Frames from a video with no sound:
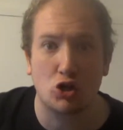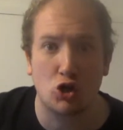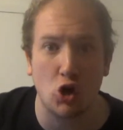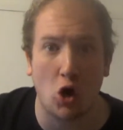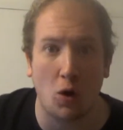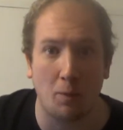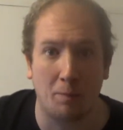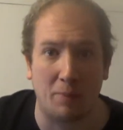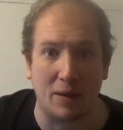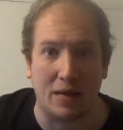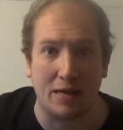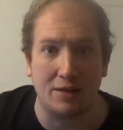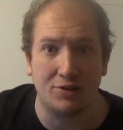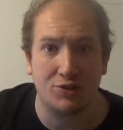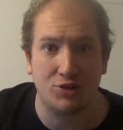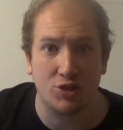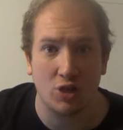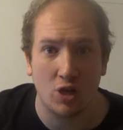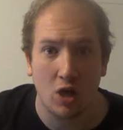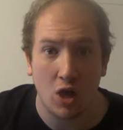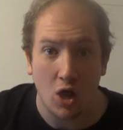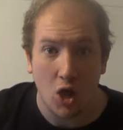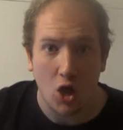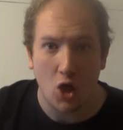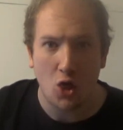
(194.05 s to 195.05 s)
job
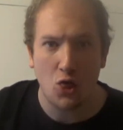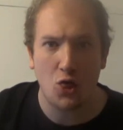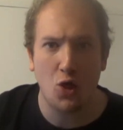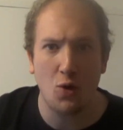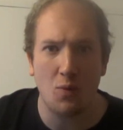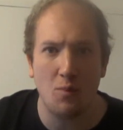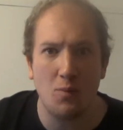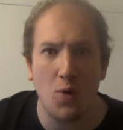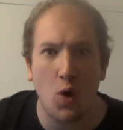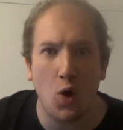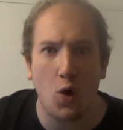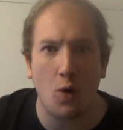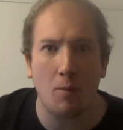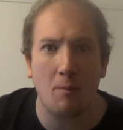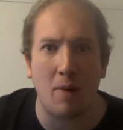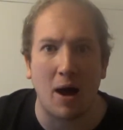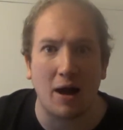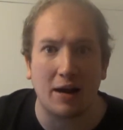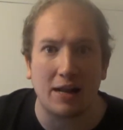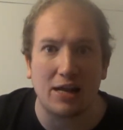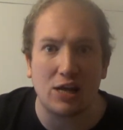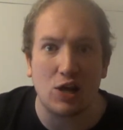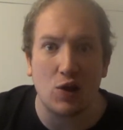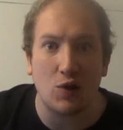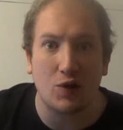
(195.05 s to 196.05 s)
is, the more
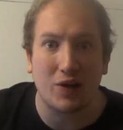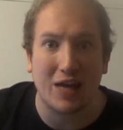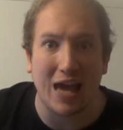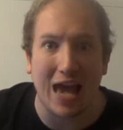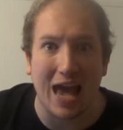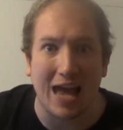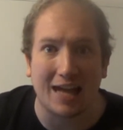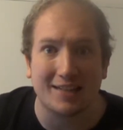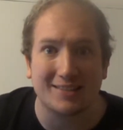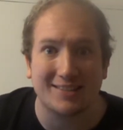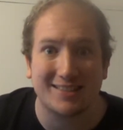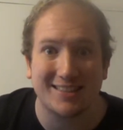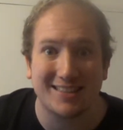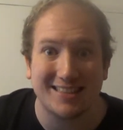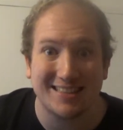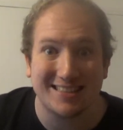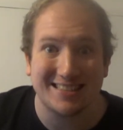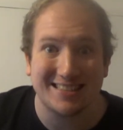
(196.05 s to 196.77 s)
money you get.